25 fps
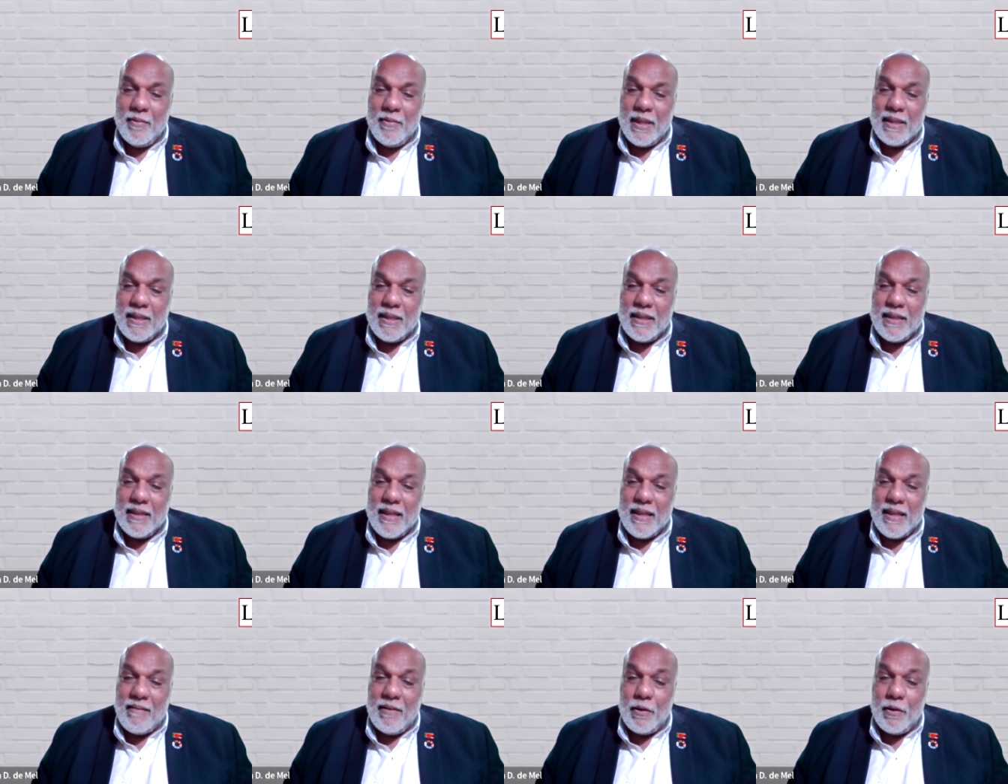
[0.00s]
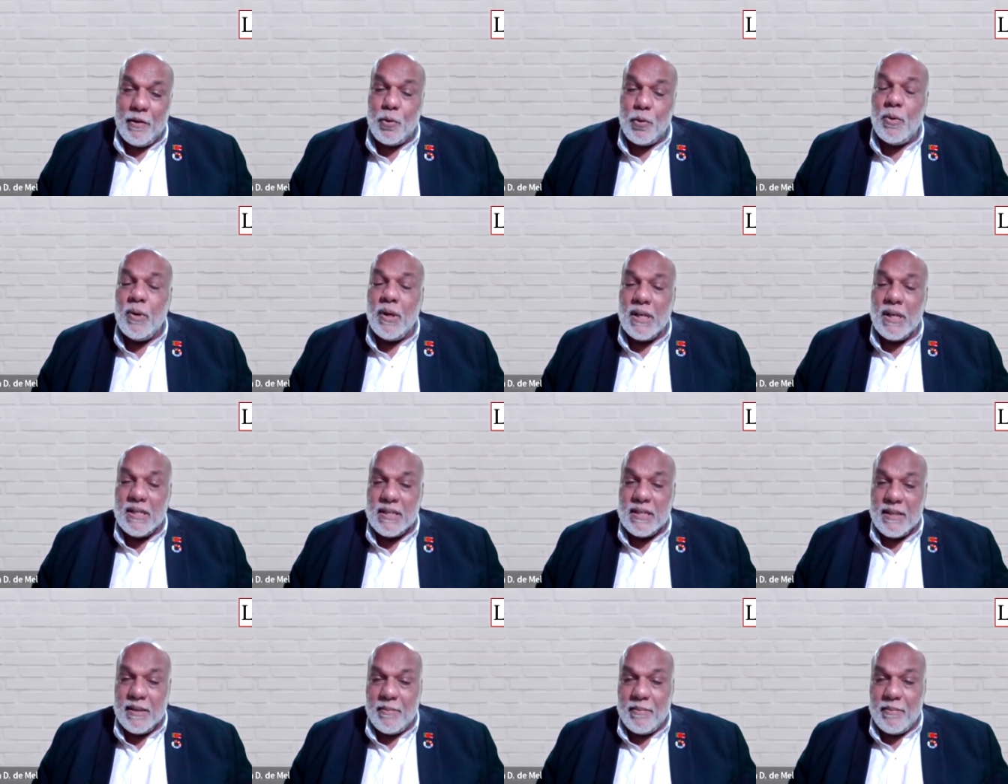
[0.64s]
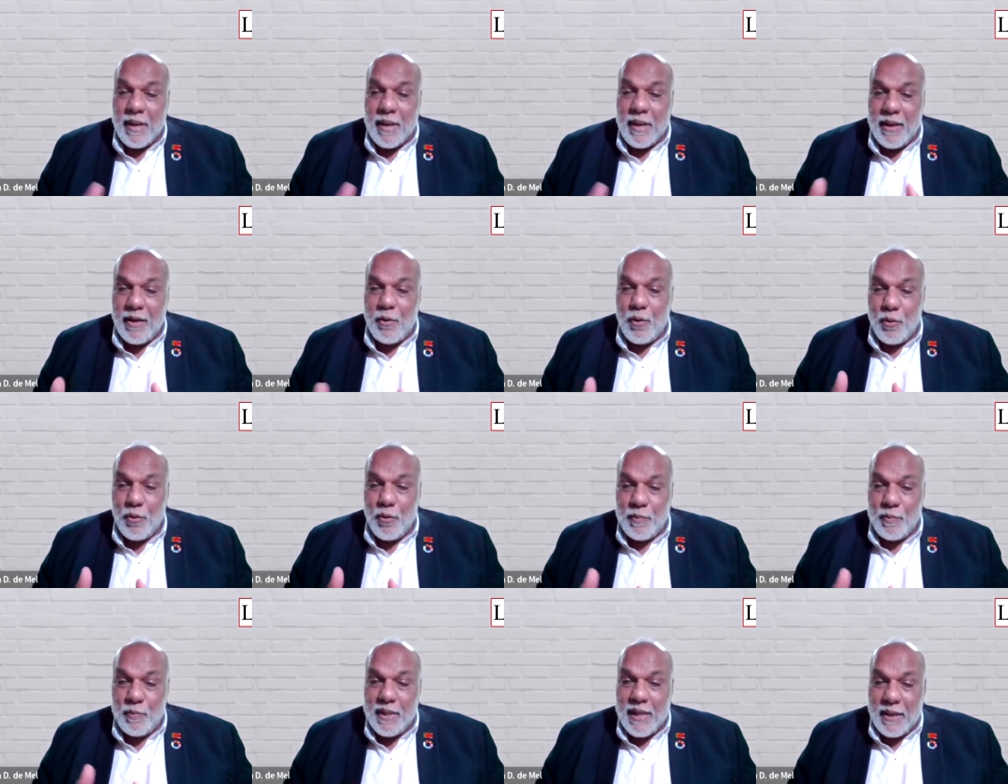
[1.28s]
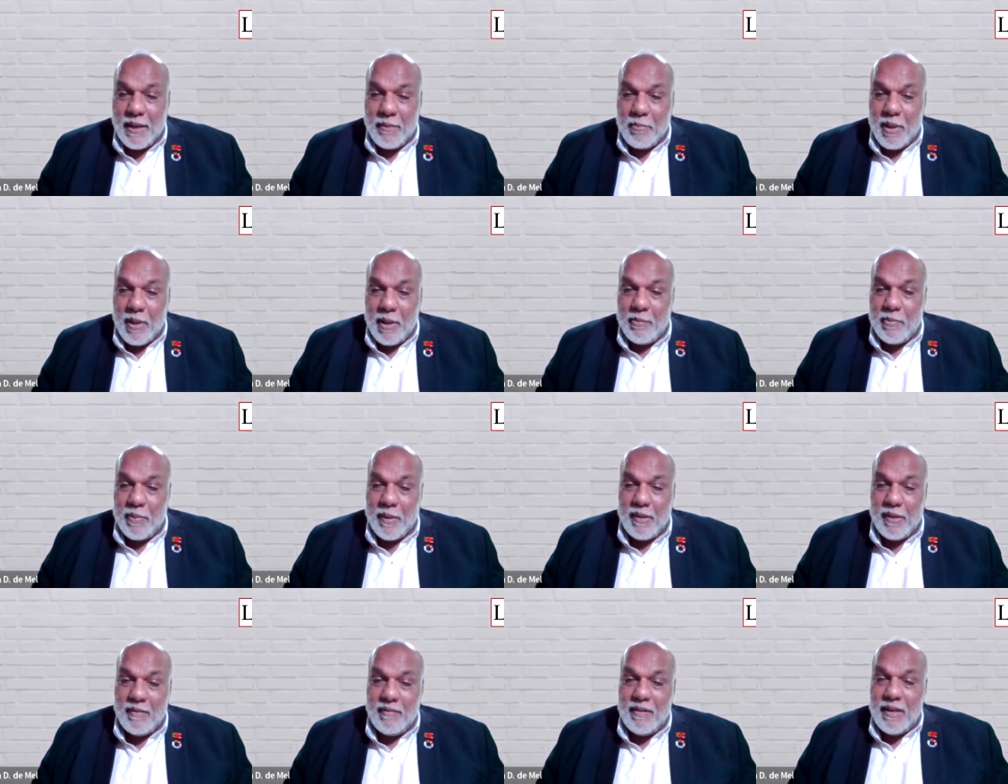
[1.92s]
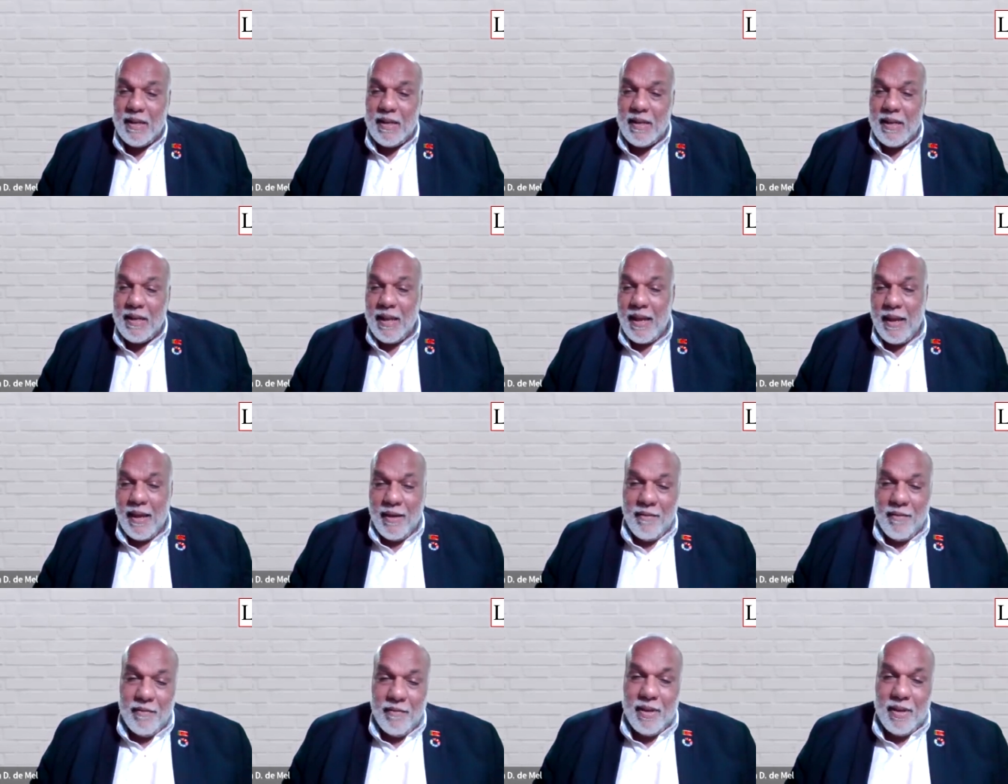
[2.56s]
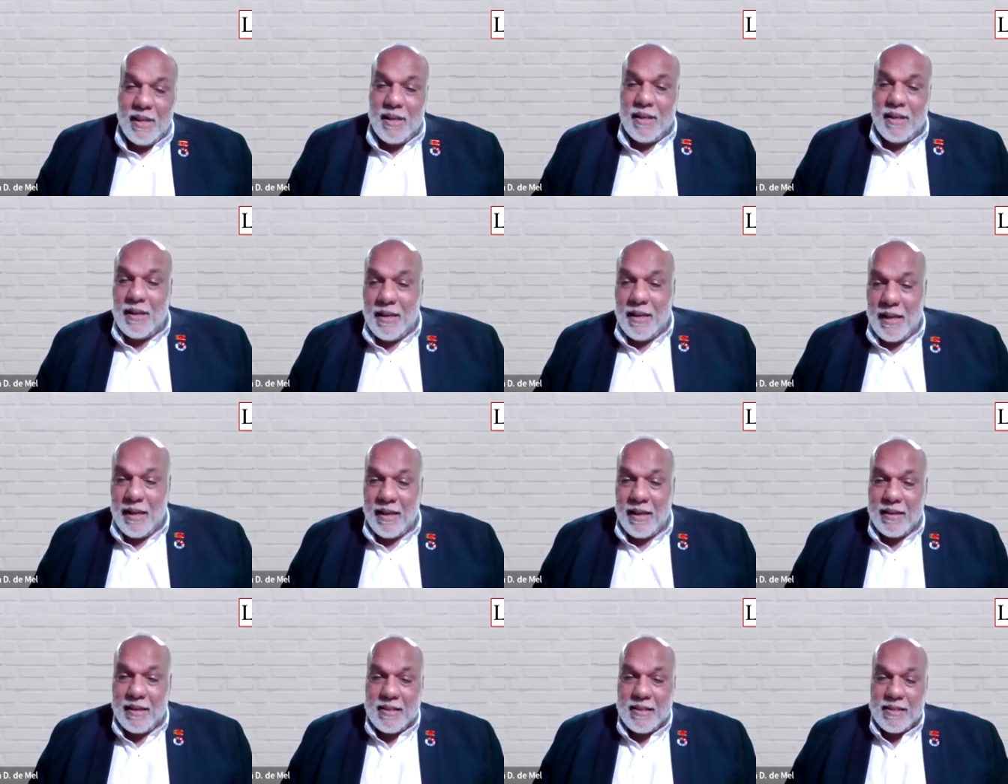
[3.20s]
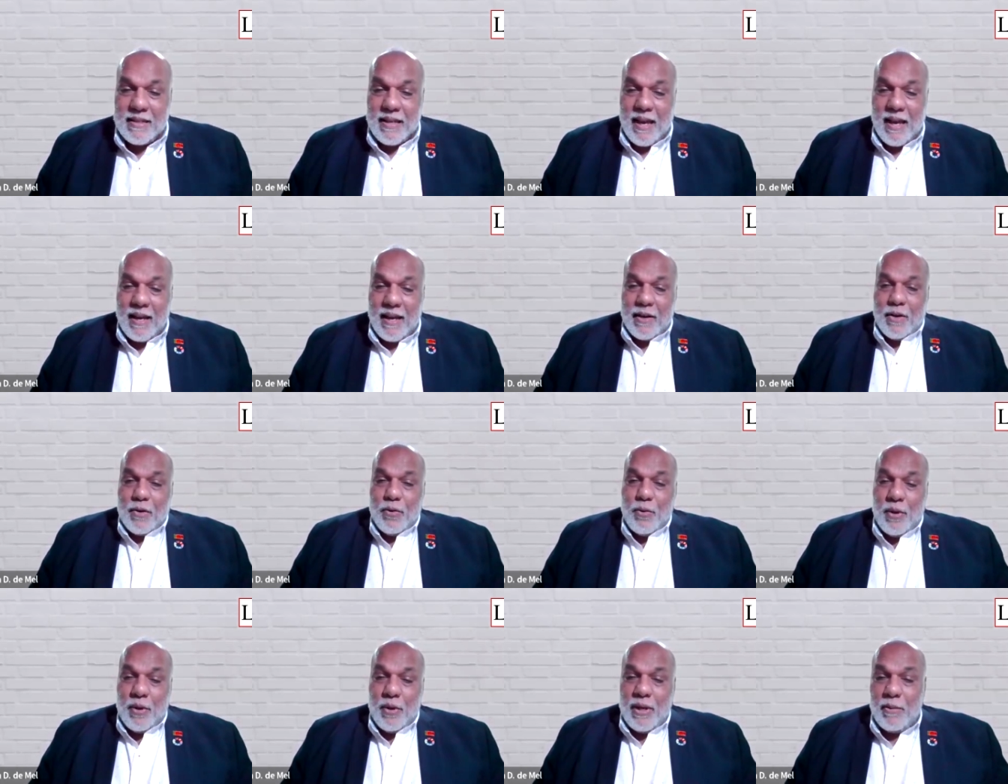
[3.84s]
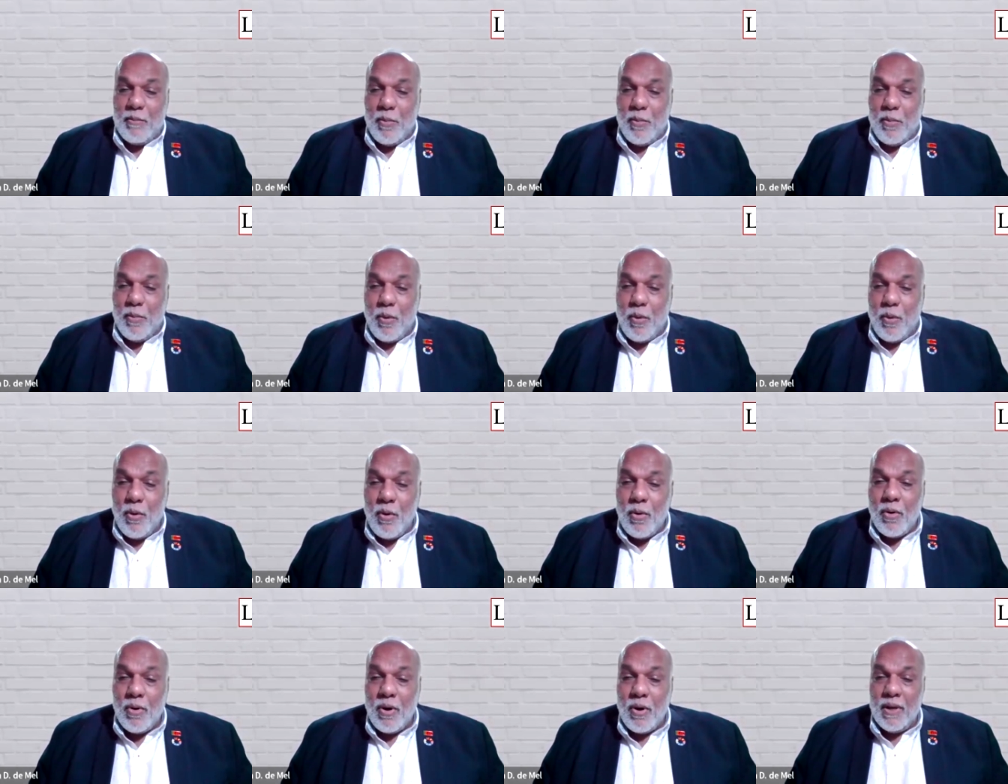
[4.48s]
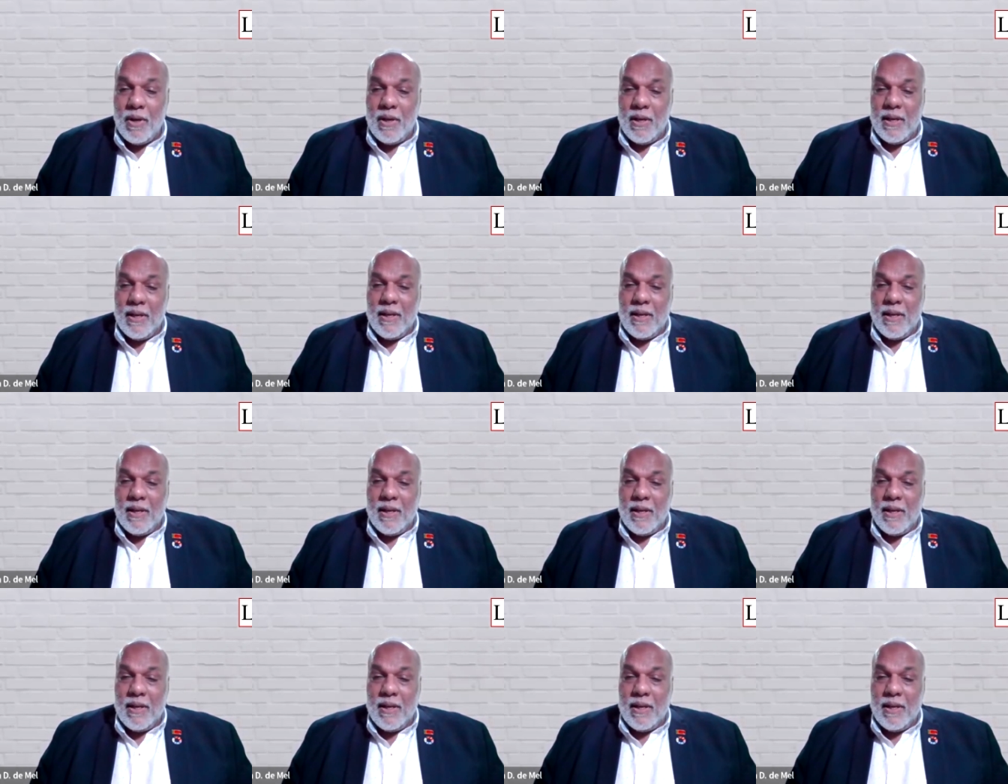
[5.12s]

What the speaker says: with our tourism, I hope that people will start doing more